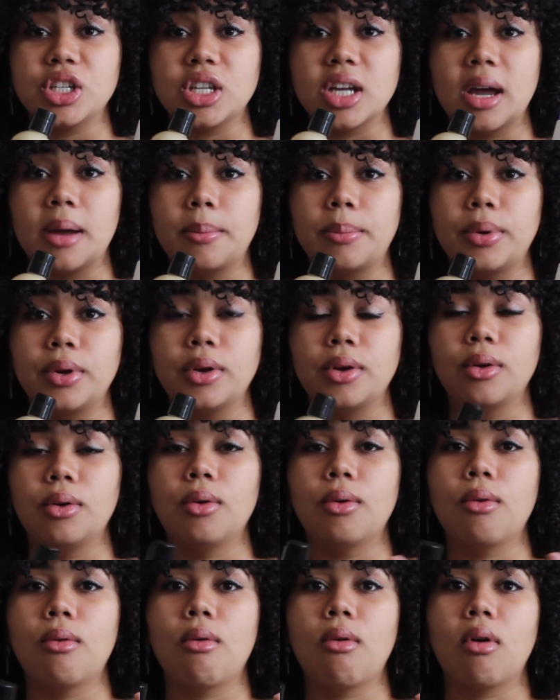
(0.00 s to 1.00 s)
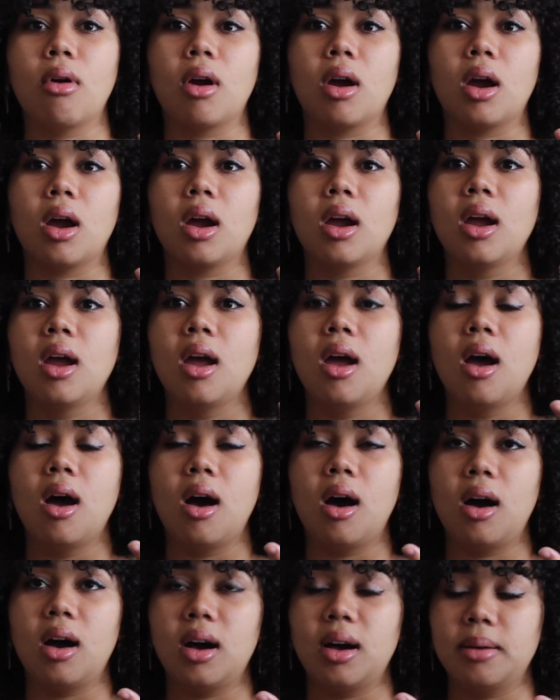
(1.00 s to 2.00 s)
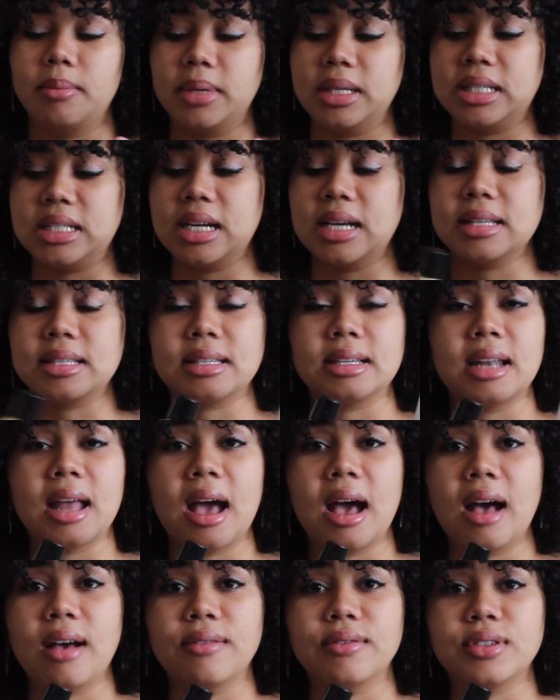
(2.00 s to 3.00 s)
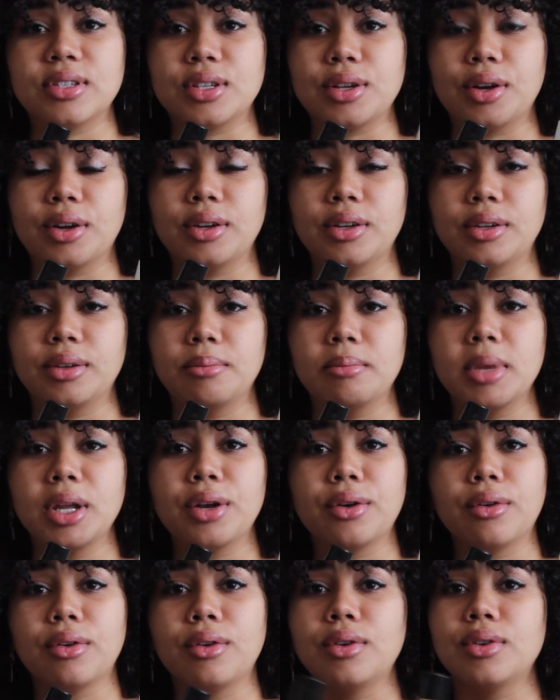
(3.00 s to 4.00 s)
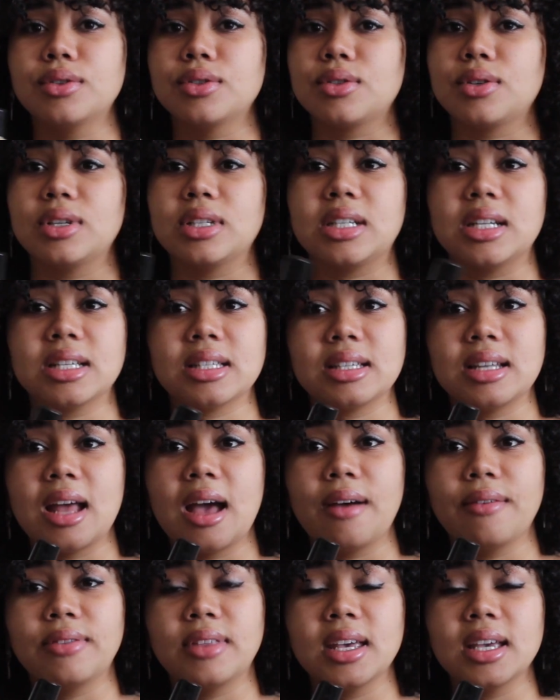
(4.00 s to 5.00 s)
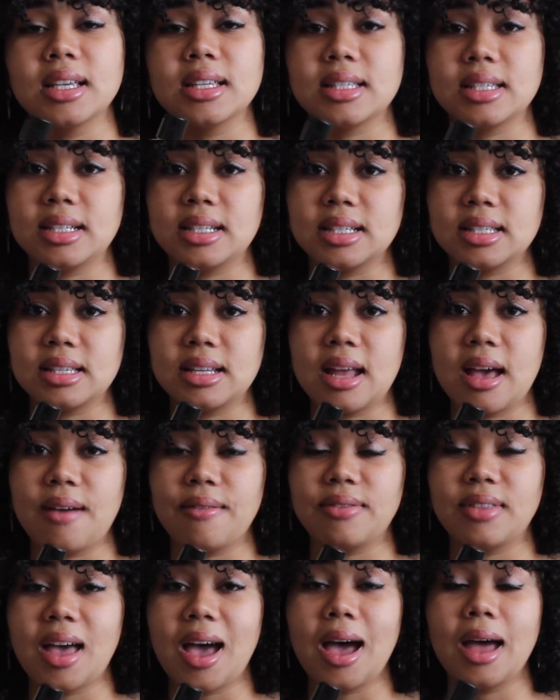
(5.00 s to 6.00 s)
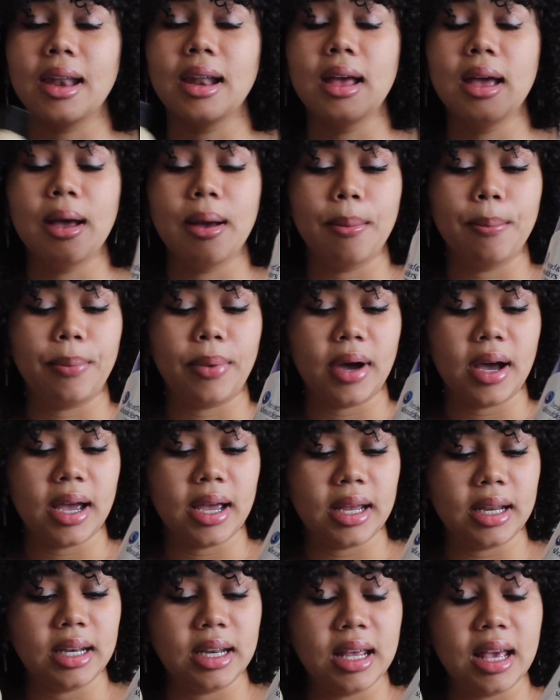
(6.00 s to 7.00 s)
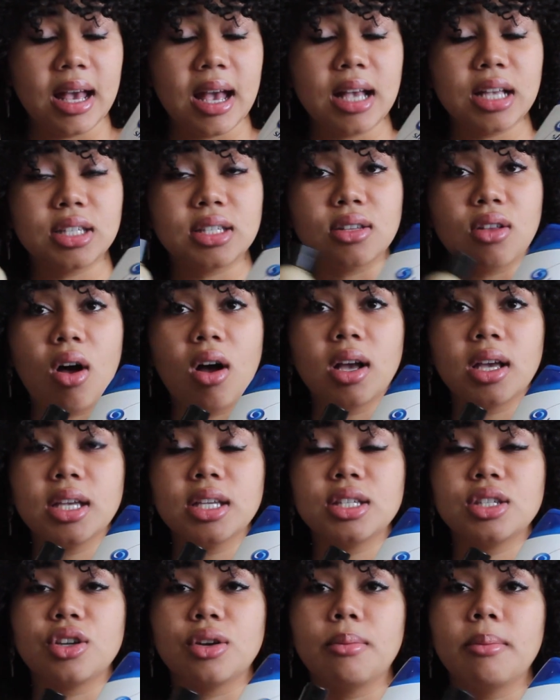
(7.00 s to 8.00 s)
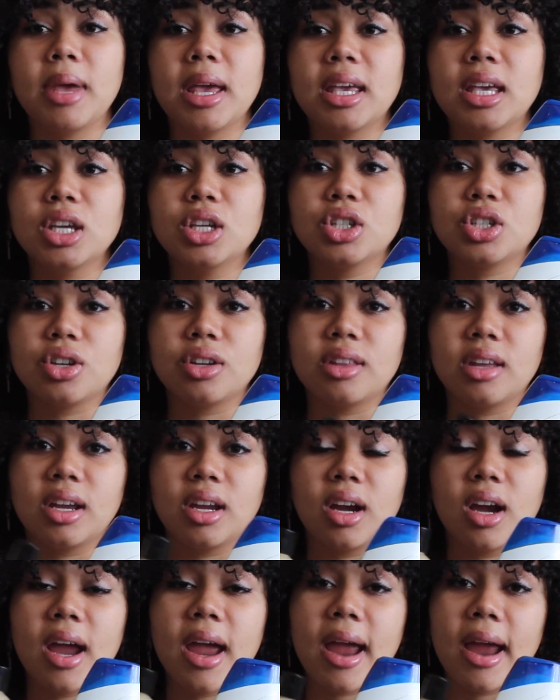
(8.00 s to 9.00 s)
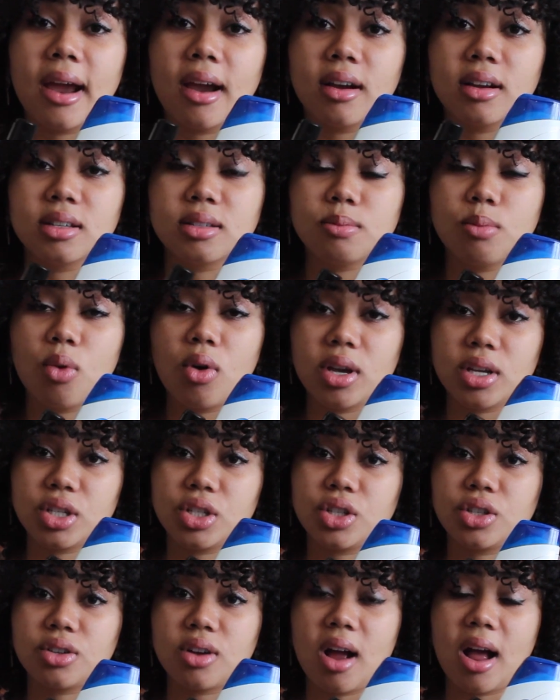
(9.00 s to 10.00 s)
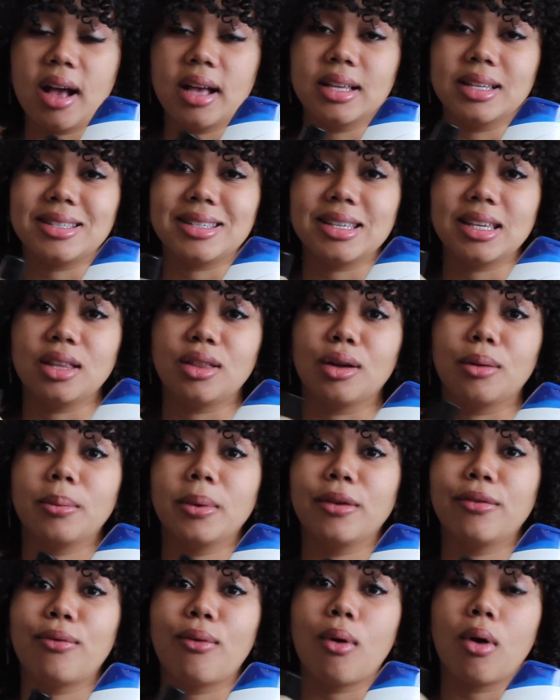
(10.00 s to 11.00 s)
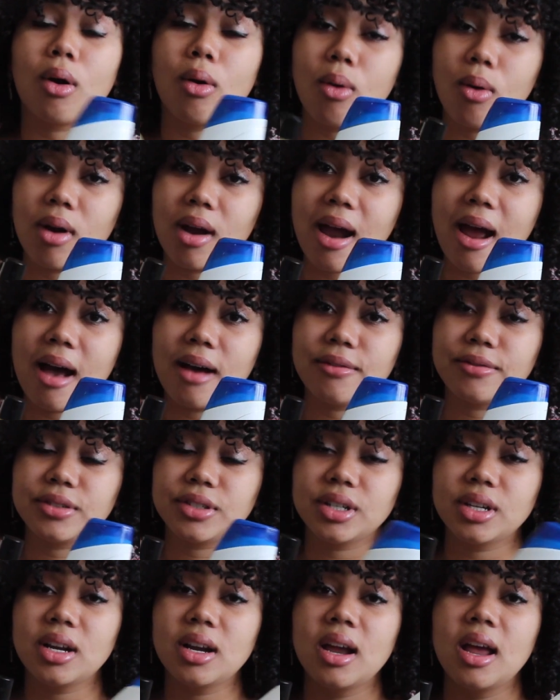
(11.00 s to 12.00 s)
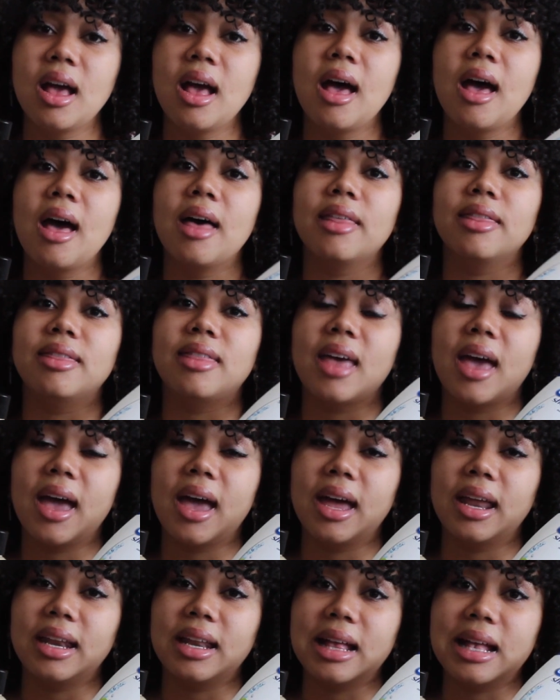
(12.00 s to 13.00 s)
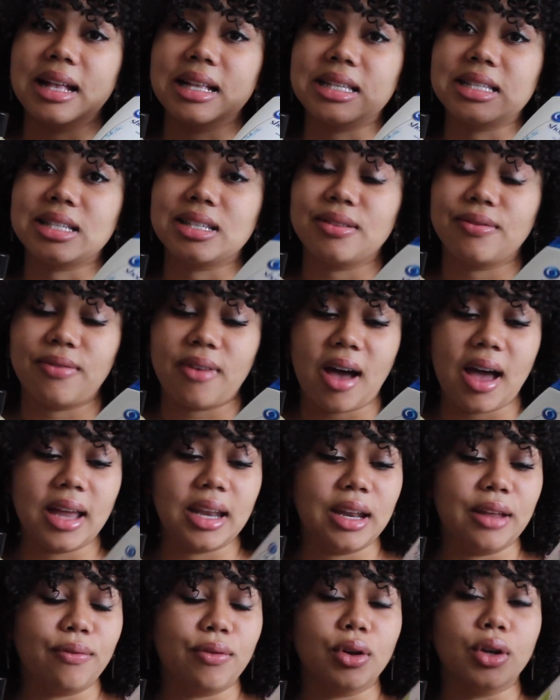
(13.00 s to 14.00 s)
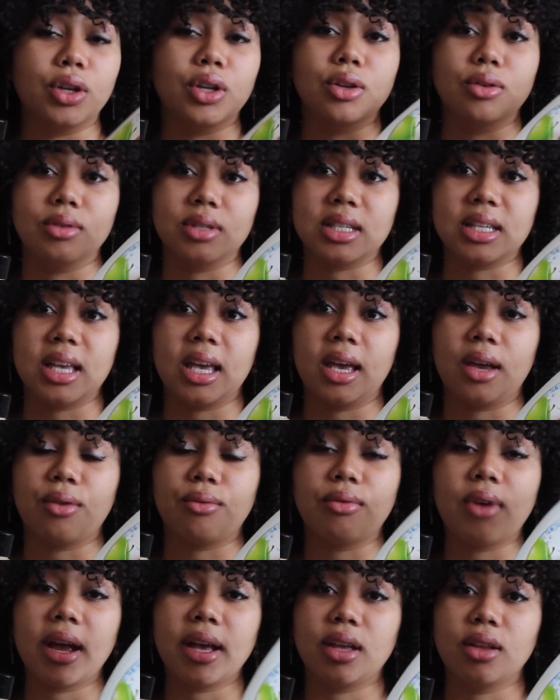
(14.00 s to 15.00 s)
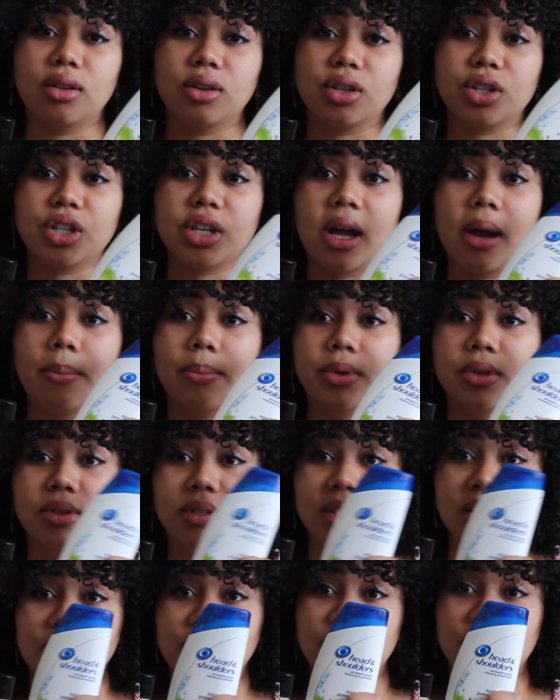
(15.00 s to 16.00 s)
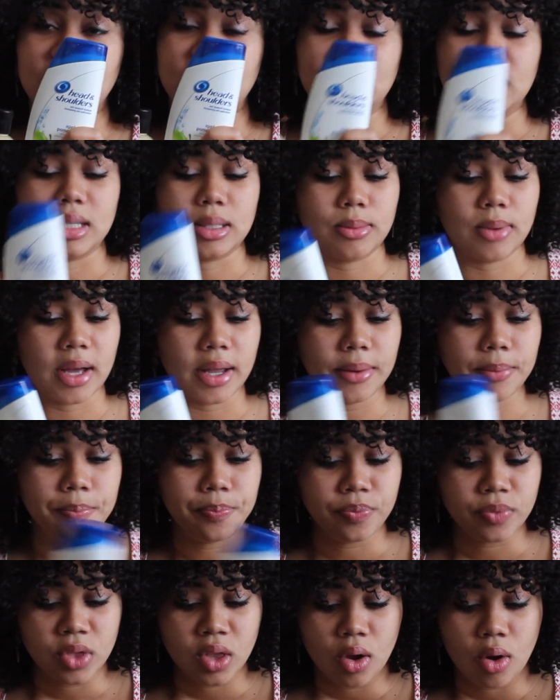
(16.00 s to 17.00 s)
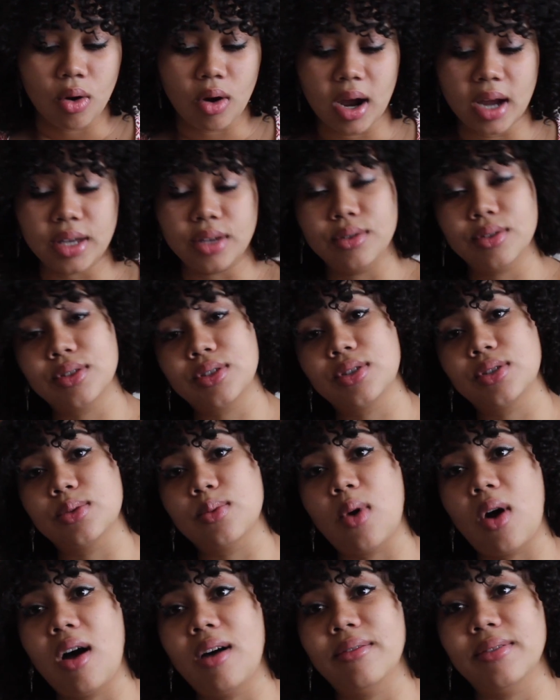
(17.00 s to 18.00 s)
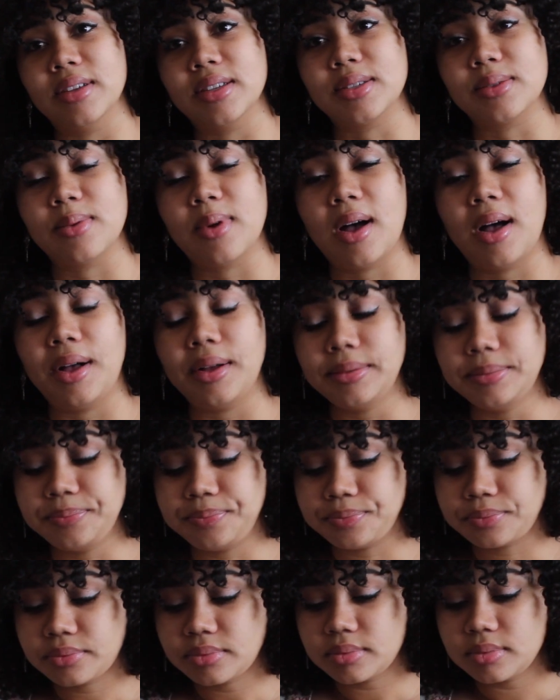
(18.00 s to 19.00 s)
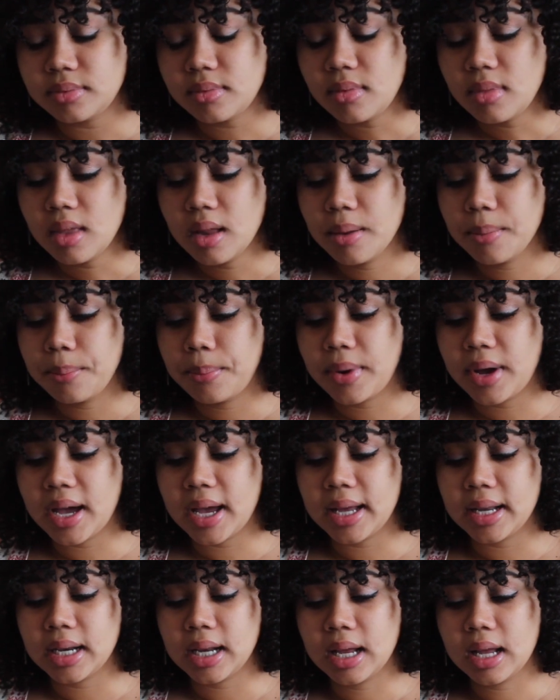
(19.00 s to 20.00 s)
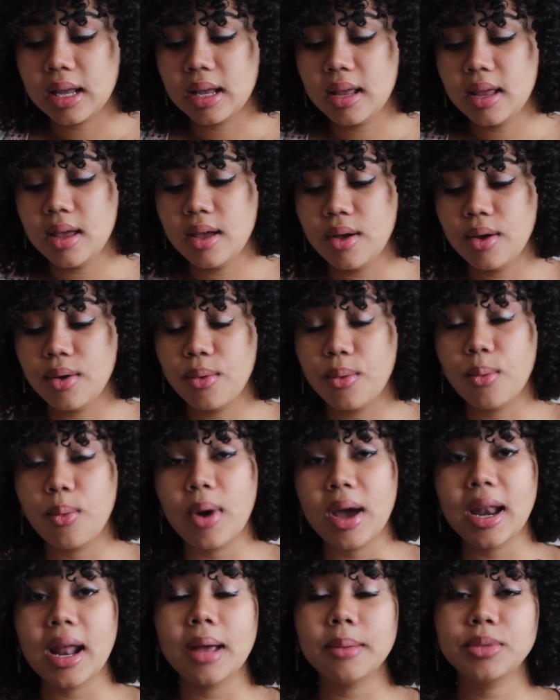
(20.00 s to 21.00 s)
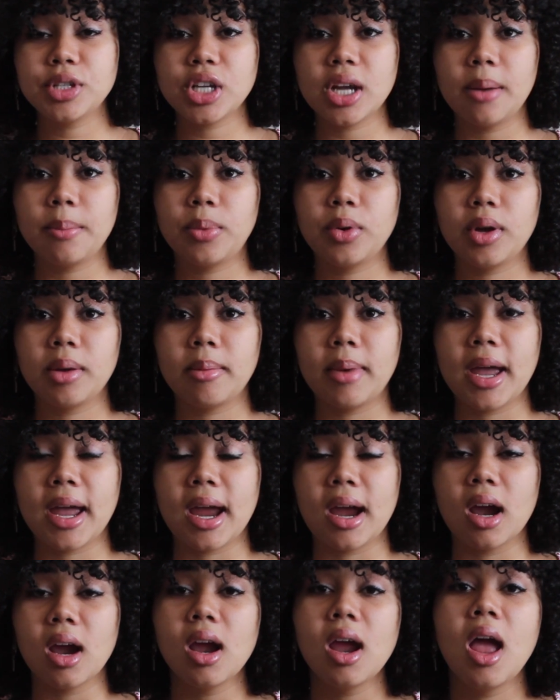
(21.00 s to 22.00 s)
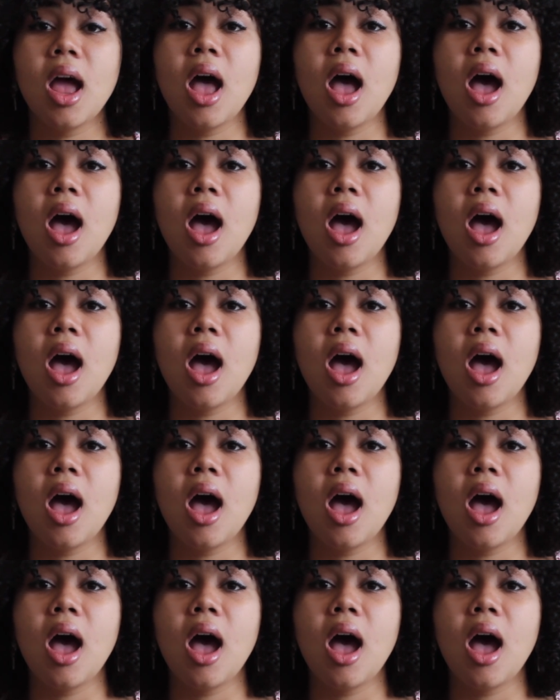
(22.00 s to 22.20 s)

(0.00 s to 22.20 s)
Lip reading: shampoo, or it doesn't have certain minerals, or it doesn't have this, it doesn't have that. But as long as you're making sure that your hair is moisturized either before or after, then it's fine if you're using regular shampoos such as this one, or I use Suave as well. But when I'm shampooing my hair,